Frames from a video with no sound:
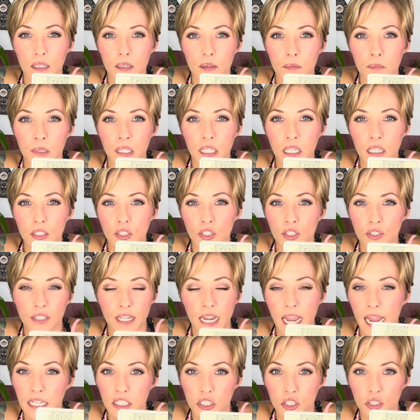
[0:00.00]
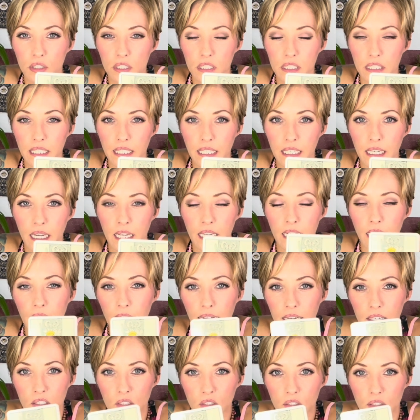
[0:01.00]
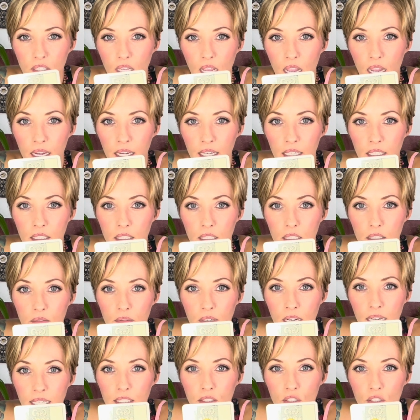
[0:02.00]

because you're naturally an air sign, right?